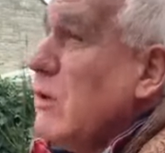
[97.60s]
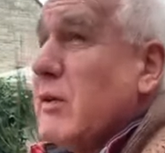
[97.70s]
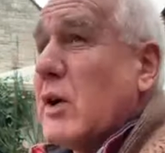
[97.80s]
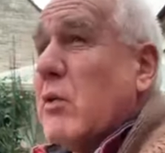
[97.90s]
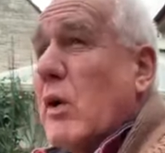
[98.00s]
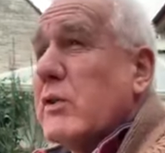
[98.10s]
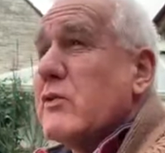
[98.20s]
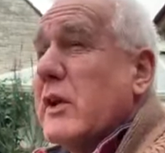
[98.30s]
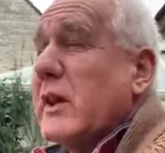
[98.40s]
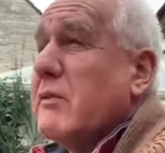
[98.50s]
of a
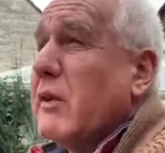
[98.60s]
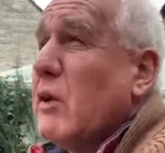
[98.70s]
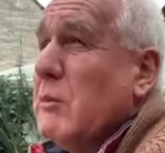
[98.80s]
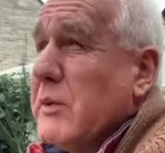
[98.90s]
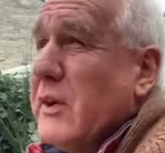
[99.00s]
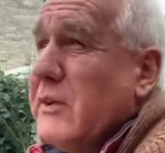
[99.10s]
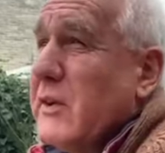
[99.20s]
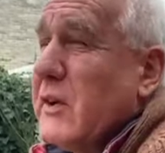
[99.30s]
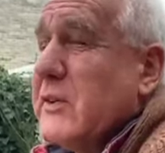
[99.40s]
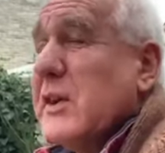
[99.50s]
quandary difficult
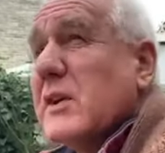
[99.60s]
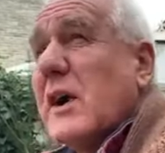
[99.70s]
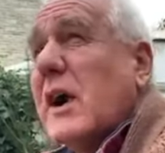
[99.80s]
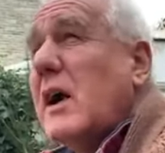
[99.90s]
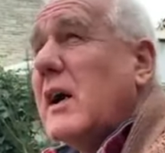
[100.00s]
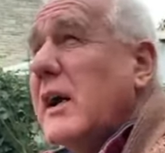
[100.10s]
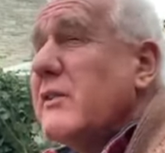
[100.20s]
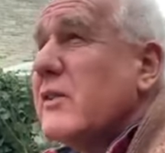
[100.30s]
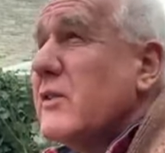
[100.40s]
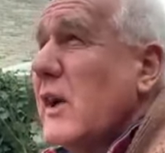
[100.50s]
position because it's like oh they're
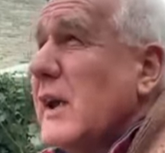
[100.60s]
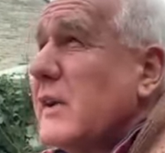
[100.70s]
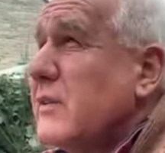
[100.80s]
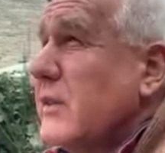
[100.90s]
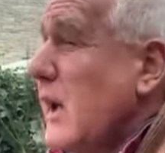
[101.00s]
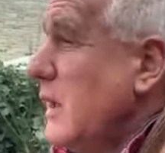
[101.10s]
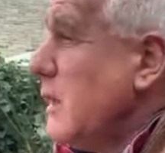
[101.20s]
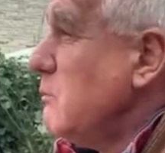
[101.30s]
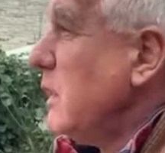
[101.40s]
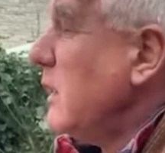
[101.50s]
just not
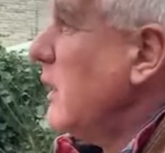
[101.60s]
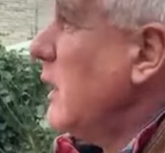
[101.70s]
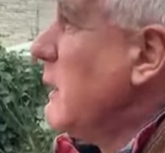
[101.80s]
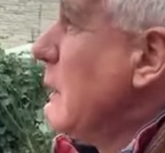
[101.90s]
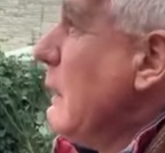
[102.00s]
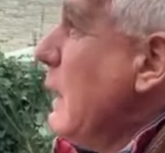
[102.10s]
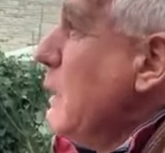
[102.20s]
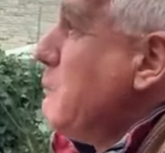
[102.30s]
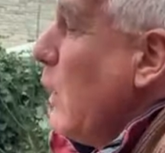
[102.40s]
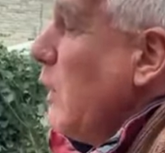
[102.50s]
understanding me
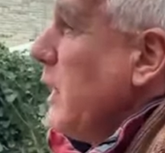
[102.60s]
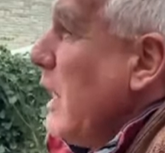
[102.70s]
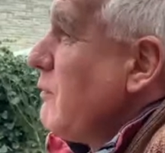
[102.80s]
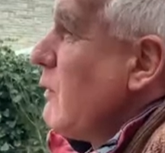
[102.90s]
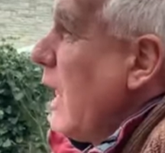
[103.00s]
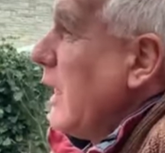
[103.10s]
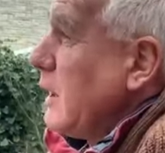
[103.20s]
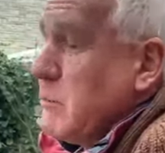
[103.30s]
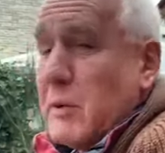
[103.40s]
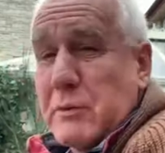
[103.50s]
but on the other hand
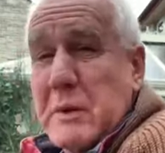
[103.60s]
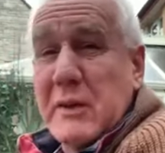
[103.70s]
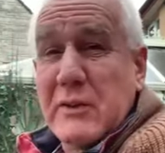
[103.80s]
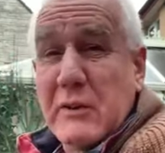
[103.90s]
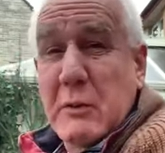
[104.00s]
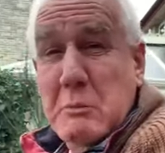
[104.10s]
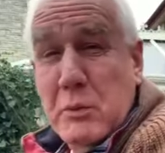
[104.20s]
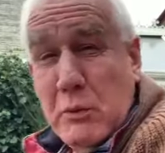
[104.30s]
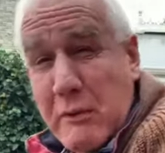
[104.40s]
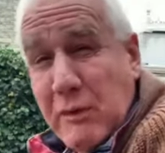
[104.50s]
it puts me in such a
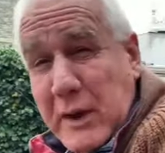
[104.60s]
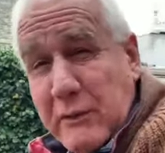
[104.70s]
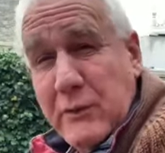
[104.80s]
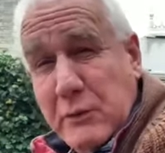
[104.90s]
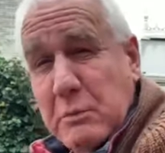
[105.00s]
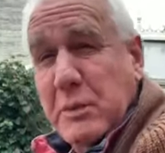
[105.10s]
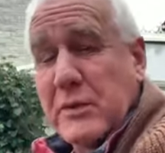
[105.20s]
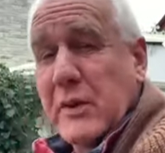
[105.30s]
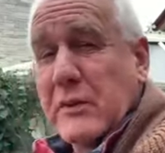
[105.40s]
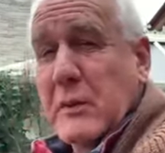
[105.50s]
privileged
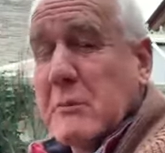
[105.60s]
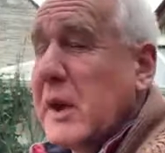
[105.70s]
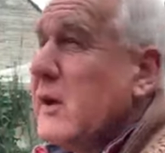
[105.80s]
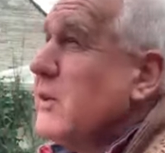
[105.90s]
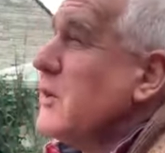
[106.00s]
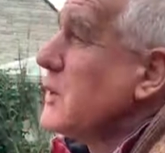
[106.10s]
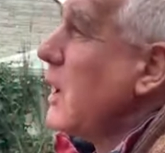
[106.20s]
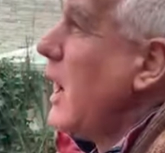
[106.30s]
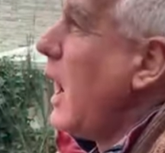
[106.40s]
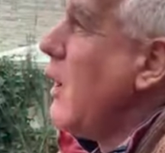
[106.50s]
position because it's
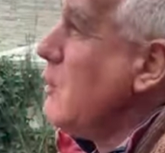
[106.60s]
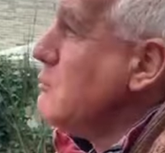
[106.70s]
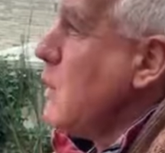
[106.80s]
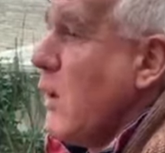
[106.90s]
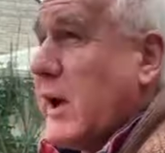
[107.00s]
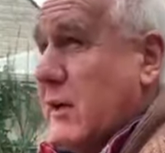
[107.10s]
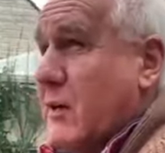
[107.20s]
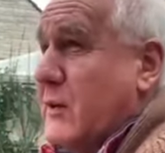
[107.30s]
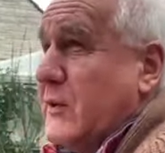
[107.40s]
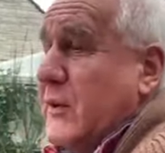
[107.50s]
like oh my
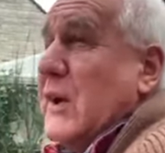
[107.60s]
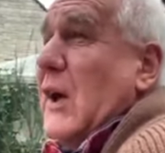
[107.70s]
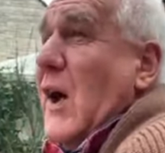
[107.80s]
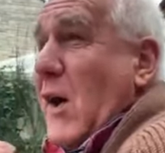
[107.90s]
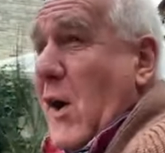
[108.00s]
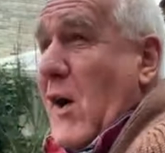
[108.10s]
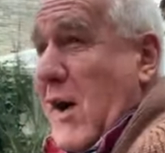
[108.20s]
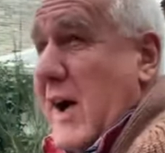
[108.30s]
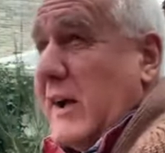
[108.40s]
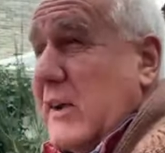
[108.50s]
god
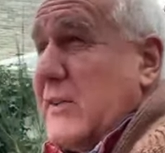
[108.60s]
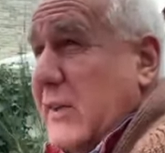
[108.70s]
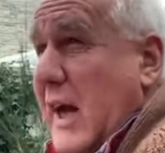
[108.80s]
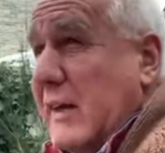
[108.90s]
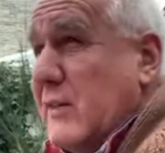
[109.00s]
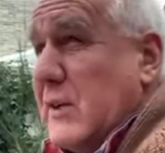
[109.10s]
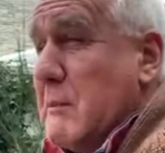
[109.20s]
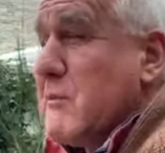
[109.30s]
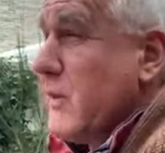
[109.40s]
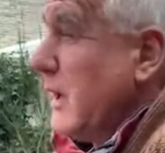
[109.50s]
I understand
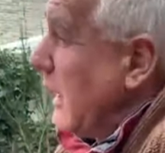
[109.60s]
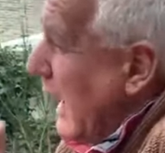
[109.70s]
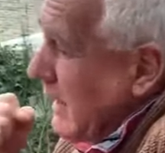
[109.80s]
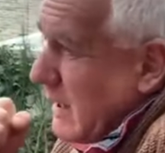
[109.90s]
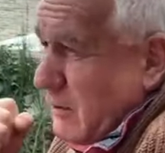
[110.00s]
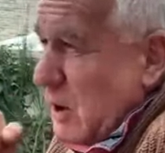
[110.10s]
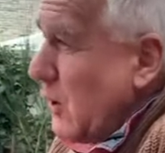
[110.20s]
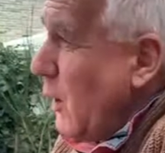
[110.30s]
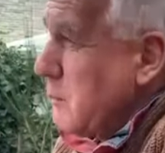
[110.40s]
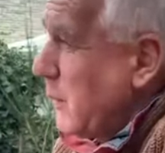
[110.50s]
something and there's a
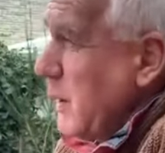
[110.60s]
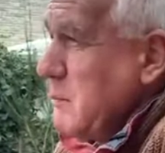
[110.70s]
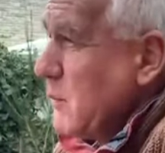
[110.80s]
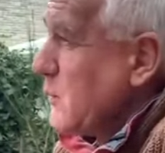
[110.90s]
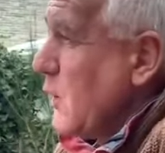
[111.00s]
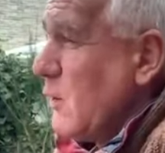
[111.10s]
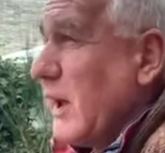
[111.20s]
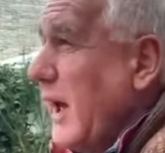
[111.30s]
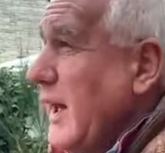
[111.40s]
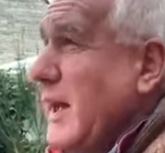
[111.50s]
lot of people not
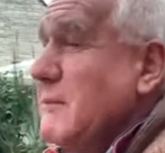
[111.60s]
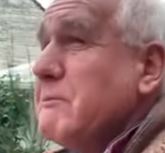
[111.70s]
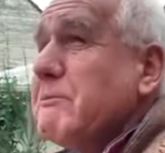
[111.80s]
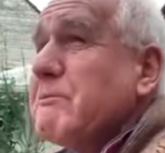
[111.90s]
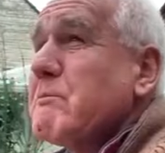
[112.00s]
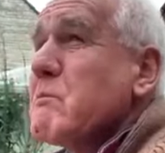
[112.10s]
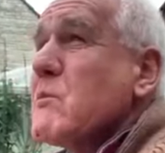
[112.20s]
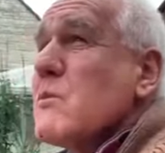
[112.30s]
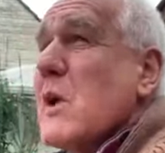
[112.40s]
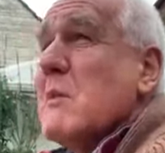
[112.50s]
getting
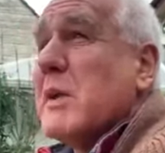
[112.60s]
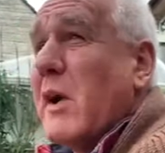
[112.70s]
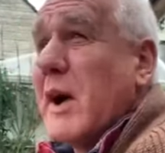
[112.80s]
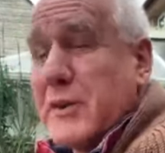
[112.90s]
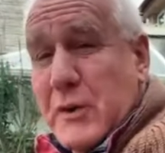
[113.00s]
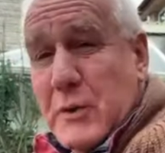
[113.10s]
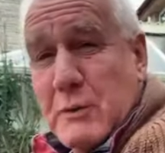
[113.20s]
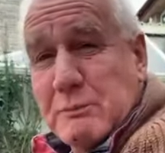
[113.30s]
it but I do